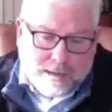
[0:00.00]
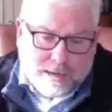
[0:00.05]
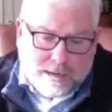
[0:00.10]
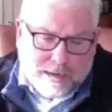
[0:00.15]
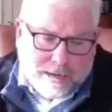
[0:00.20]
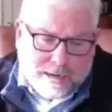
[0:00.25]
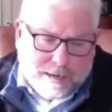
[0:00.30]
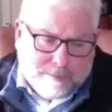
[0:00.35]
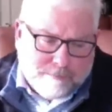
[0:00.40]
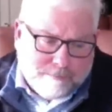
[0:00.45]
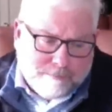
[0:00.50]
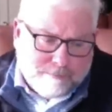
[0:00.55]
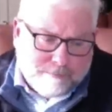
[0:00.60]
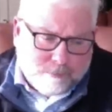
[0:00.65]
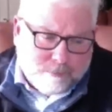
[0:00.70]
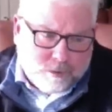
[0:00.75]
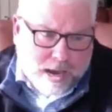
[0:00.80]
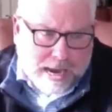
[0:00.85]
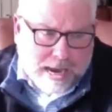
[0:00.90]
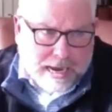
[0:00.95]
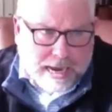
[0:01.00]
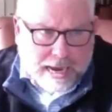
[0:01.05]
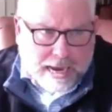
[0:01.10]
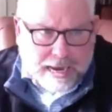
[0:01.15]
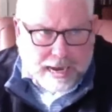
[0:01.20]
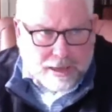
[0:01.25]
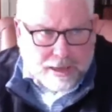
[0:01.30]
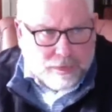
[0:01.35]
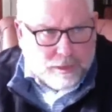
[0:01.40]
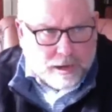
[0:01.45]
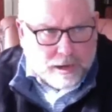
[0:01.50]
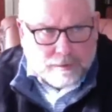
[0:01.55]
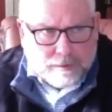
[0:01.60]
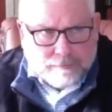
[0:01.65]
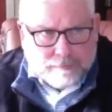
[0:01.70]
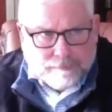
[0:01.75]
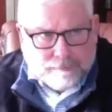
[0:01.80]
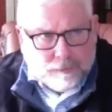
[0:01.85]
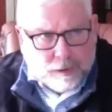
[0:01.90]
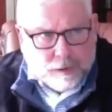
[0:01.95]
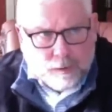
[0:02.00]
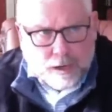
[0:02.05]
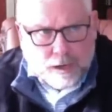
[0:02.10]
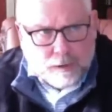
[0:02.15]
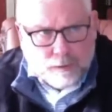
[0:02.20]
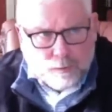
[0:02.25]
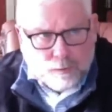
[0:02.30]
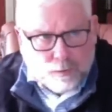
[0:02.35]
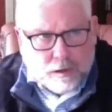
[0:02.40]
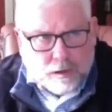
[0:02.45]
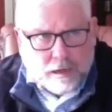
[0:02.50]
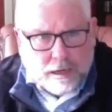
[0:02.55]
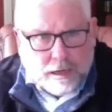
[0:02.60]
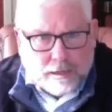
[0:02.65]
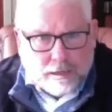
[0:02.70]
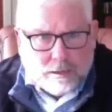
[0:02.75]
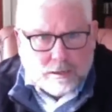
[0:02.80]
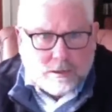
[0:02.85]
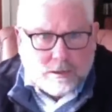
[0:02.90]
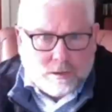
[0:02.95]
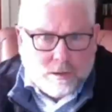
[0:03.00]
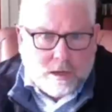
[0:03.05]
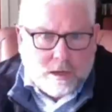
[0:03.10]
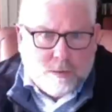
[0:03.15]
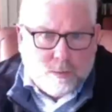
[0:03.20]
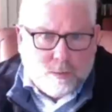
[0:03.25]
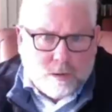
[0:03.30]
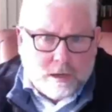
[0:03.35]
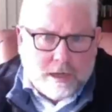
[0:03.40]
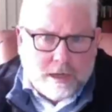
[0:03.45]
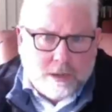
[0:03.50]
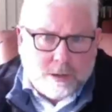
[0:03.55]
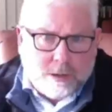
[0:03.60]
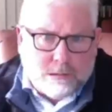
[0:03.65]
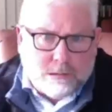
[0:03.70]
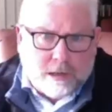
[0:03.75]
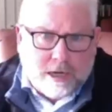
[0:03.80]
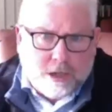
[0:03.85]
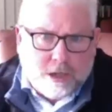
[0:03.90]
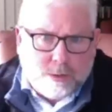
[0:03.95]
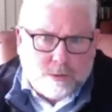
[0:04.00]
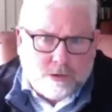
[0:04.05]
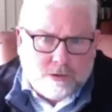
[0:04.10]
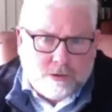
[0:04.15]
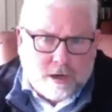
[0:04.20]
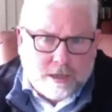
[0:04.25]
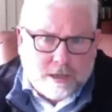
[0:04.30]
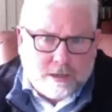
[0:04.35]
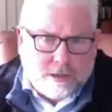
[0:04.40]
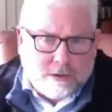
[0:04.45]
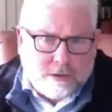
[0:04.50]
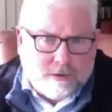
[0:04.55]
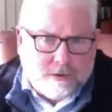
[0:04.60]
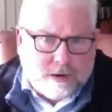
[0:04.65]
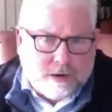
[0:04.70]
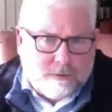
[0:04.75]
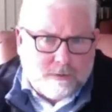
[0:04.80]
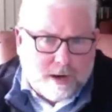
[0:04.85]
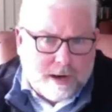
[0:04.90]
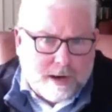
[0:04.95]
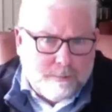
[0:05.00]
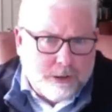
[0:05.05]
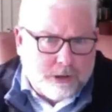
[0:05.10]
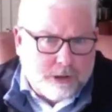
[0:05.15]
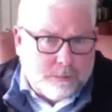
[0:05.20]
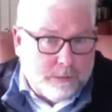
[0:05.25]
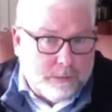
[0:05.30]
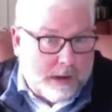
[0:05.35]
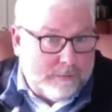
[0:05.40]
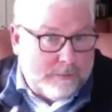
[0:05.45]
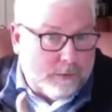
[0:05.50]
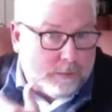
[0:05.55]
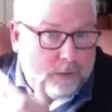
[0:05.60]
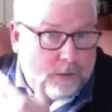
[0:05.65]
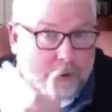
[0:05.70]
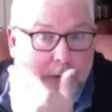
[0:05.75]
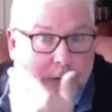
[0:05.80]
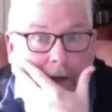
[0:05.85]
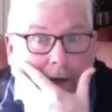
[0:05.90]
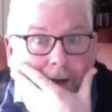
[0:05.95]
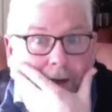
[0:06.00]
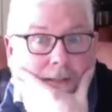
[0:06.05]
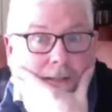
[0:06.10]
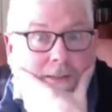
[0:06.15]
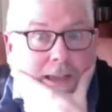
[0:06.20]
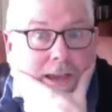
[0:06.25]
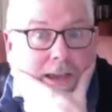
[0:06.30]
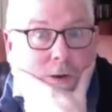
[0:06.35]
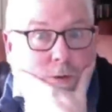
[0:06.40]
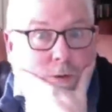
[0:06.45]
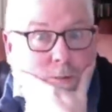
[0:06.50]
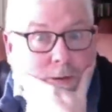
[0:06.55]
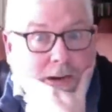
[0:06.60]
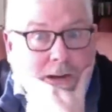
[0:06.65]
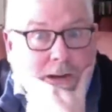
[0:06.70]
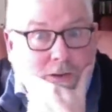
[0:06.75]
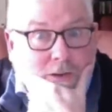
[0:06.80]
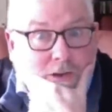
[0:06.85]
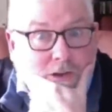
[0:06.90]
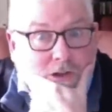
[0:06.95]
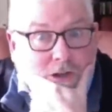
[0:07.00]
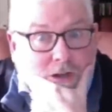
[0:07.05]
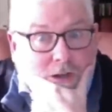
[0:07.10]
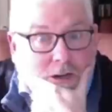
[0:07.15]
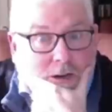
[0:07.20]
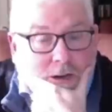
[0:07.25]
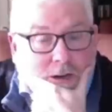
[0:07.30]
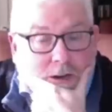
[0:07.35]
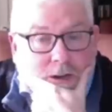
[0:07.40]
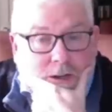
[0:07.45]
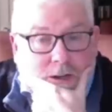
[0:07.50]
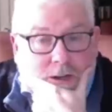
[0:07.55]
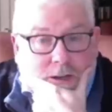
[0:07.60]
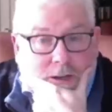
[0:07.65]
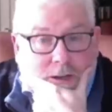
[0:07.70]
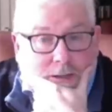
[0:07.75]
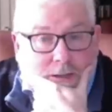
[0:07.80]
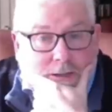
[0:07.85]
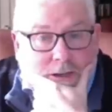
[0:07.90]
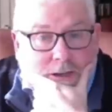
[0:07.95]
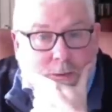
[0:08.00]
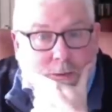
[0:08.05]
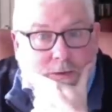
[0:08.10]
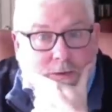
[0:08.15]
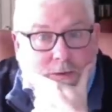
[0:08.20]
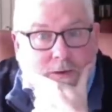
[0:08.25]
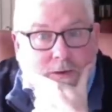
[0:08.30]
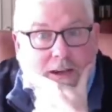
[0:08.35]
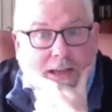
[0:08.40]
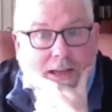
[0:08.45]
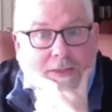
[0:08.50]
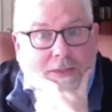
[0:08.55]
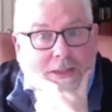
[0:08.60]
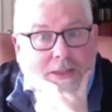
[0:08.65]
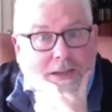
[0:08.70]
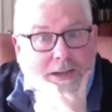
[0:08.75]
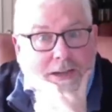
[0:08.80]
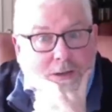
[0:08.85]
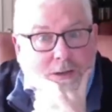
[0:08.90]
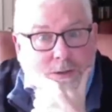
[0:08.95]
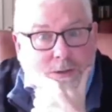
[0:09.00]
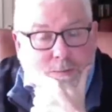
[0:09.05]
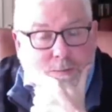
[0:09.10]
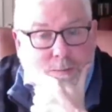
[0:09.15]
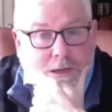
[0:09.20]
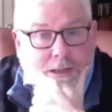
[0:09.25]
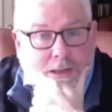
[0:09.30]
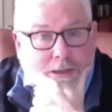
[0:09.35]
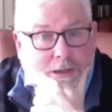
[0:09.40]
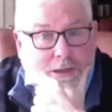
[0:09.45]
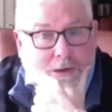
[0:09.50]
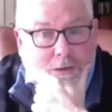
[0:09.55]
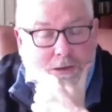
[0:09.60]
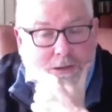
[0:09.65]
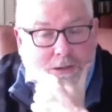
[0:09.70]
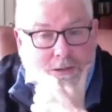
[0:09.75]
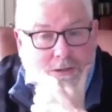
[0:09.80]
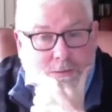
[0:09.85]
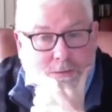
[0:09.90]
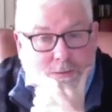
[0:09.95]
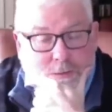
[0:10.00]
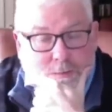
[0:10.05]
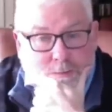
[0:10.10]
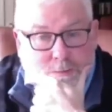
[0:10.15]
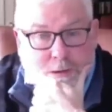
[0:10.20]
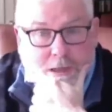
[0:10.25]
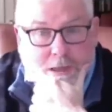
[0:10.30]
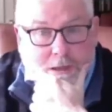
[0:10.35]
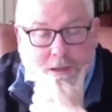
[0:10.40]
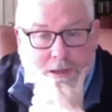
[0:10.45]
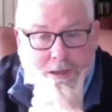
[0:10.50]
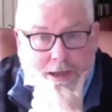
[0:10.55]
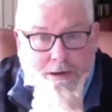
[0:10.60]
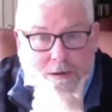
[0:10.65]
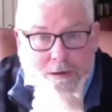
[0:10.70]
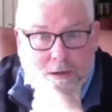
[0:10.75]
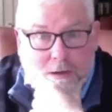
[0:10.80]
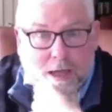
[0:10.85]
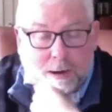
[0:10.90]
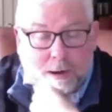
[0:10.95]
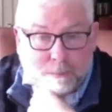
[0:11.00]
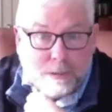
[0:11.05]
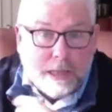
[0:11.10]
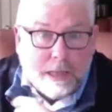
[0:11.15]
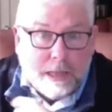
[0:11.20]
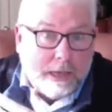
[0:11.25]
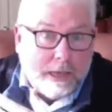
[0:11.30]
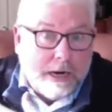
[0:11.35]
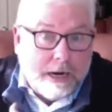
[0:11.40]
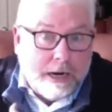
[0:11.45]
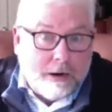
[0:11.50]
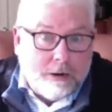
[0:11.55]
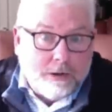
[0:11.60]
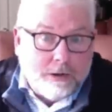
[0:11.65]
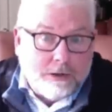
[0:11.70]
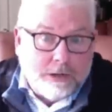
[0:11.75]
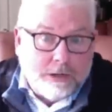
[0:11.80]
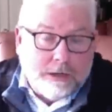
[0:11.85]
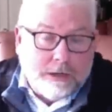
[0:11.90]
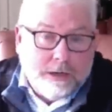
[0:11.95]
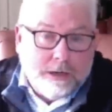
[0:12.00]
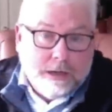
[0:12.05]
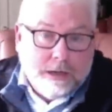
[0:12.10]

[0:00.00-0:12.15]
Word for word: So I think it really is a place where trust is verified. Mr. Buffett wrote about it in the annual meeting this year. He said, we've got these a lot of billionaires and